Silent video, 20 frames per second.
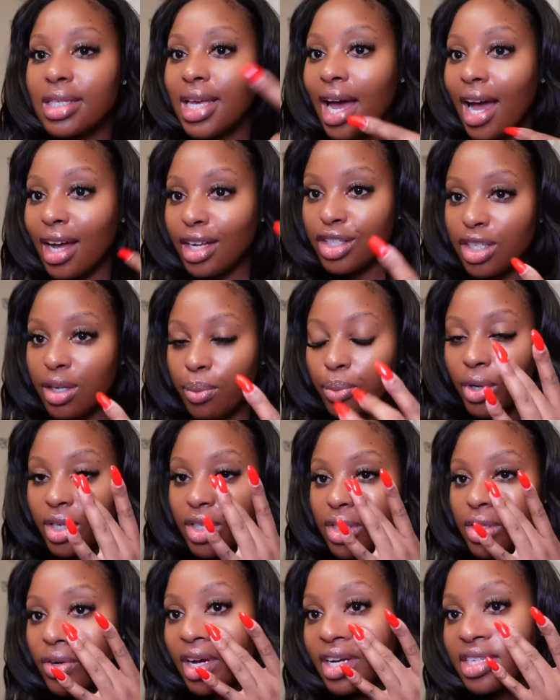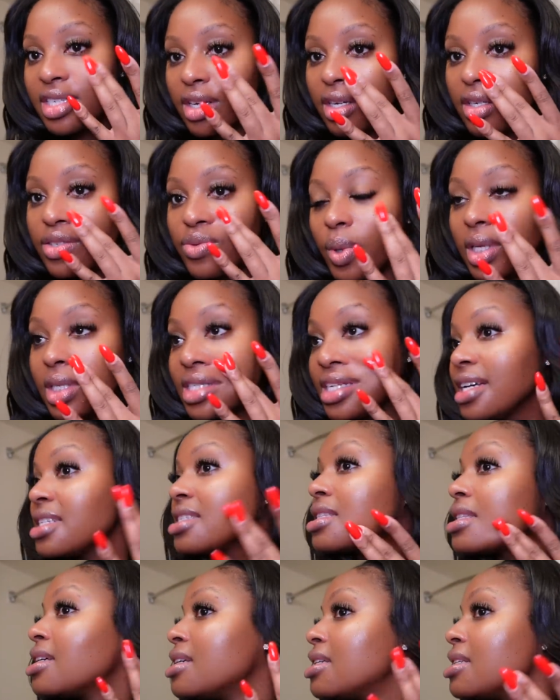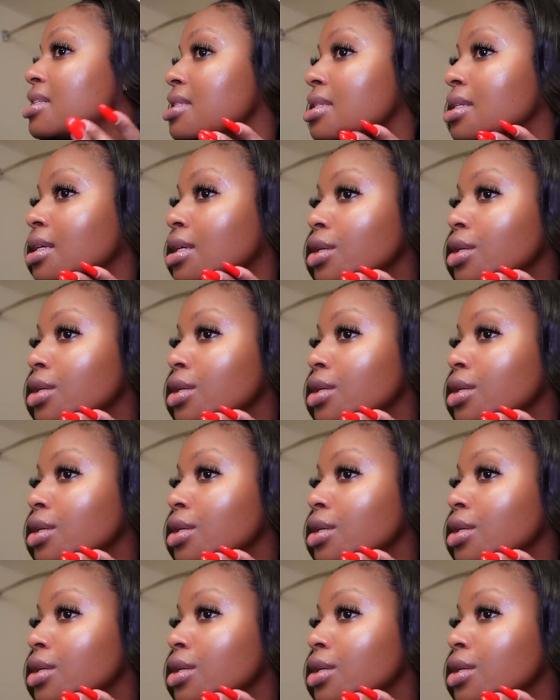Tatcha moisturizer is what does this.